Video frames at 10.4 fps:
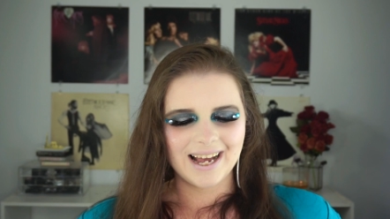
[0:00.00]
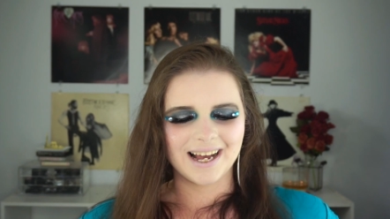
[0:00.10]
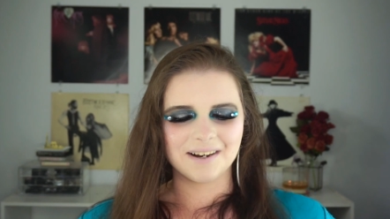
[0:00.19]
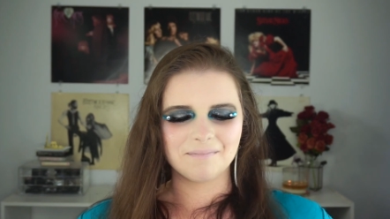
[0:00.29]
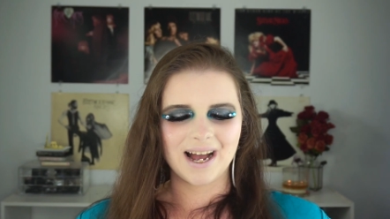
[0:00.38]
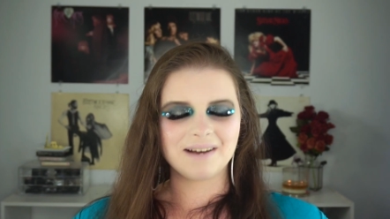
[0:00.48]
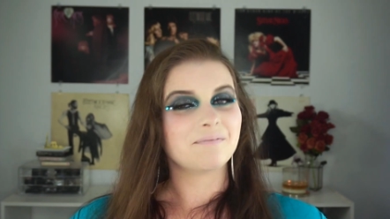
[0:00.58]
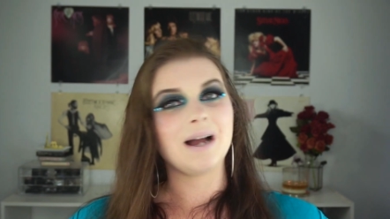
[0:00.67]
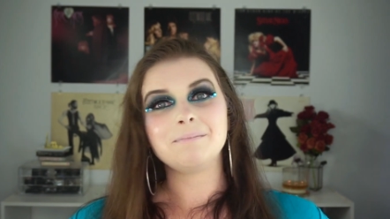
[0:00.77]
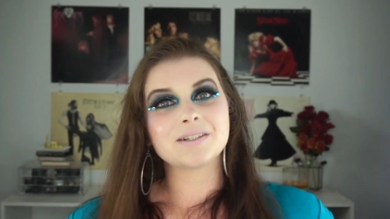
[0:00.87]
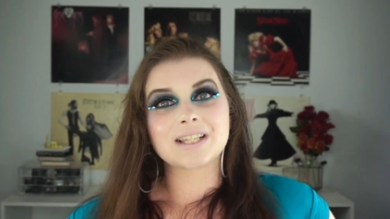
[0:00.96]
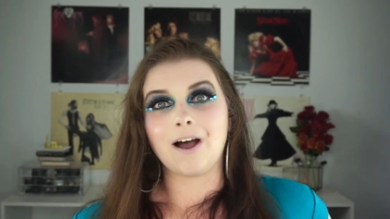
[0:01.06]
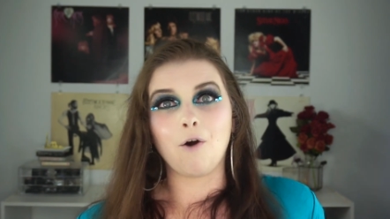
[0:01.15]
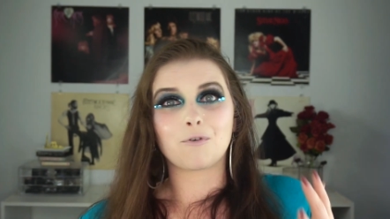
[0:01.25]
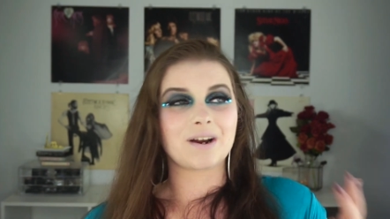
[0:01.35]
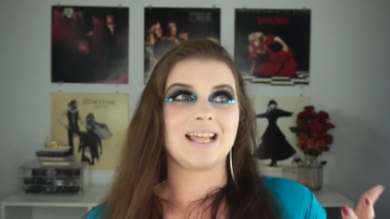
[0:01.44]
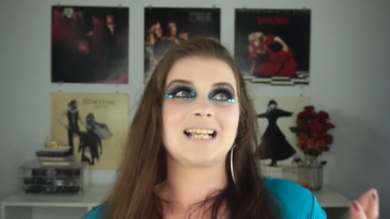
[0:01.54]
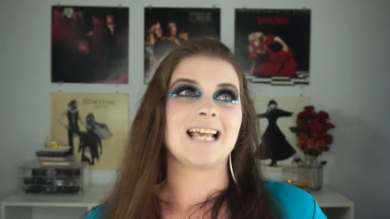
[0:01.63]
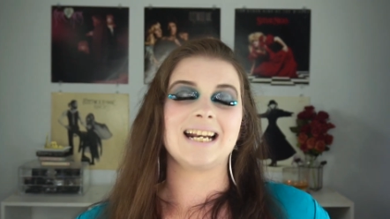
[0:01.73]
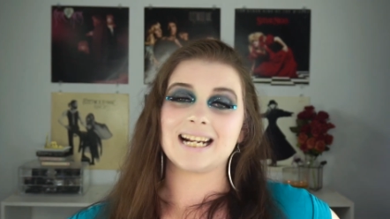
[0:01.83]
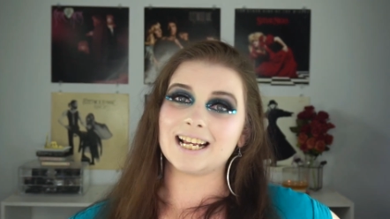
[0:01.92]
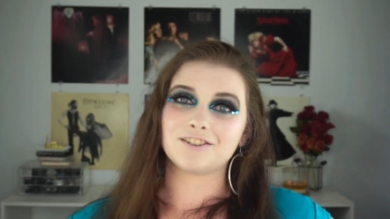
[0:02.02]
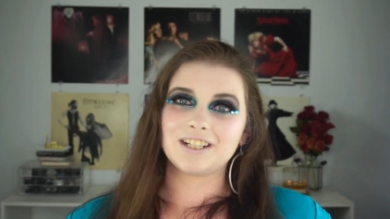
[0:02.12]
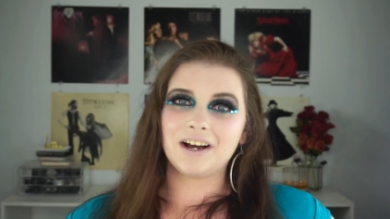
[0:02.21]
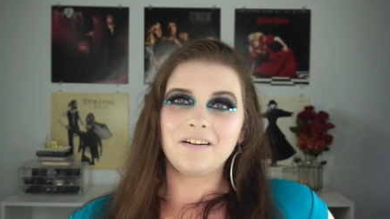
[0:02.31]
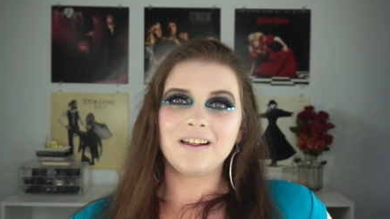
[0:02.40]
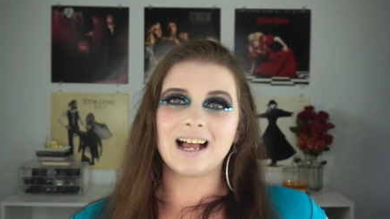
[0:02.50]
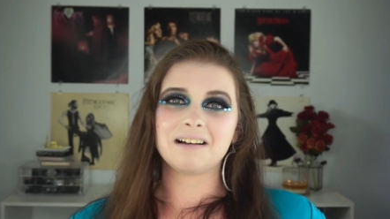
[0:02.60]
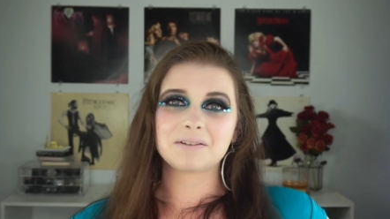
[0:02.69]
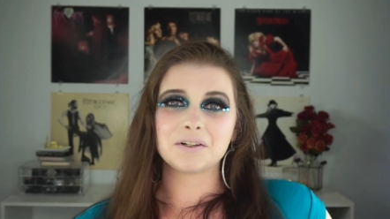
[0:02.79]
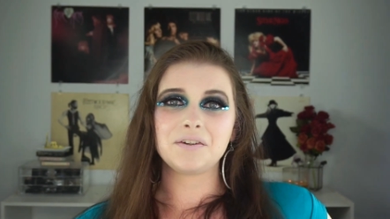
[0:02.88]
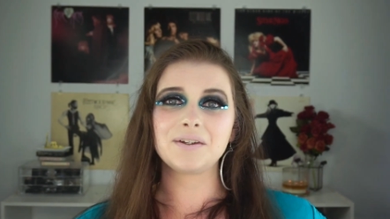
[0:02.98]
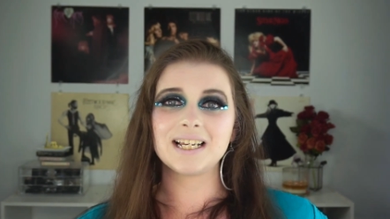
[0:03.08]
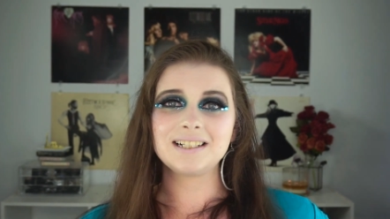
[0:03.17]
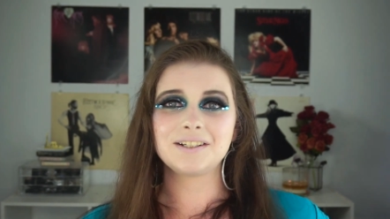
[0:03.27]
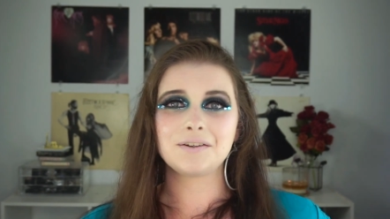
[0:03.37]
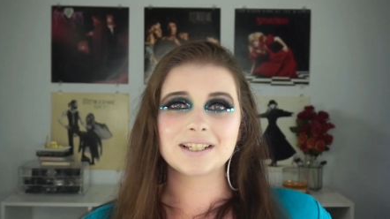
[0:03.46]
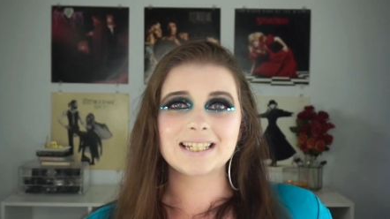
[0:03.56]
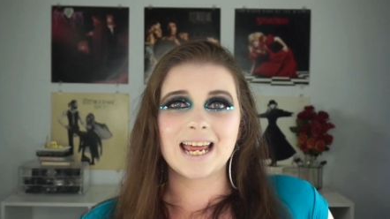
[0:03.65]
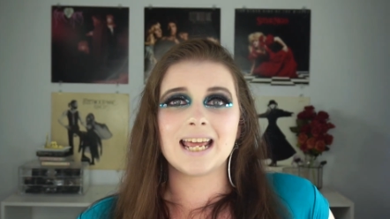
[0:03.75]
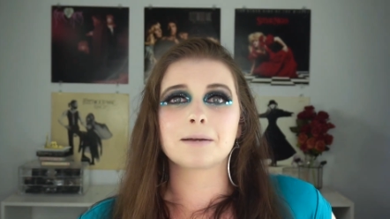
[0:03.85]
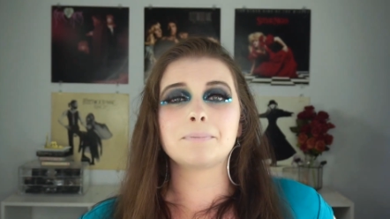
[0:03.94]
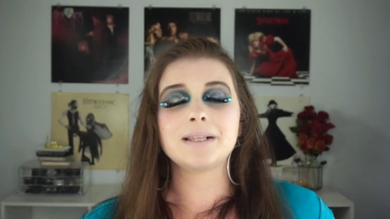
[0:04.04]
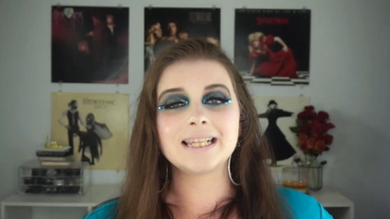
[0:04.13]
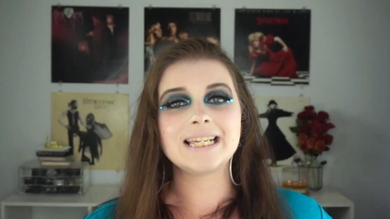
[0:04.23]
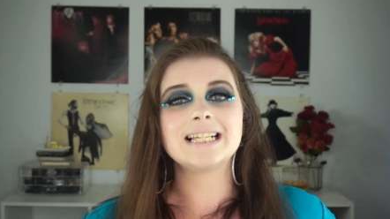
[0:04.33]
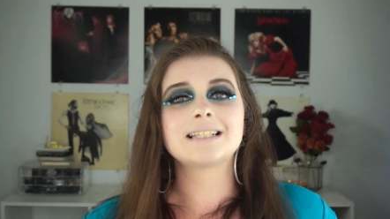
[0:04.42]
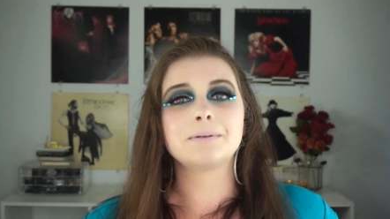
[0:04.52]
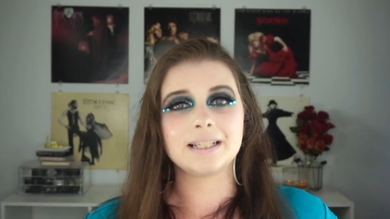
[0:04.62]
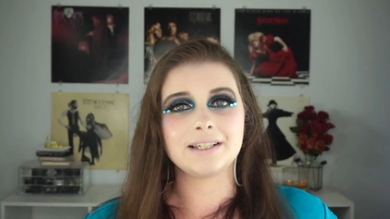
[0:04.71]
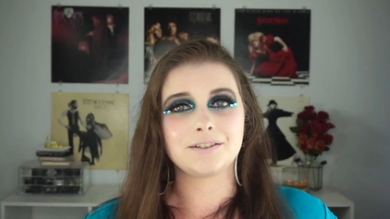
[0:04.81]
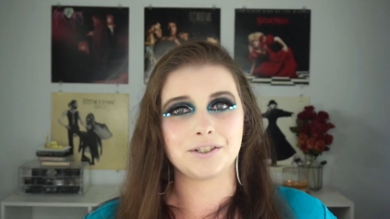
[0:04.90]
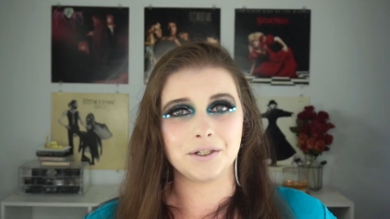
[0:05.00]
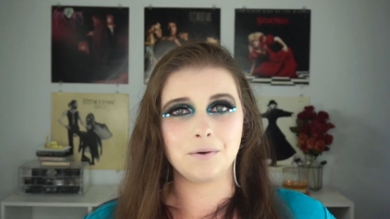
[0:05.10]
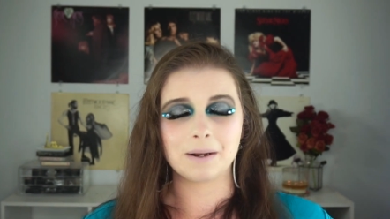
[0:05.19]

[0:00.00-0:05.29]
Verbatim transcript: Um, I'm, I'm just really excited, can't you tell? Um, so if you would like to do this tag, please, please do.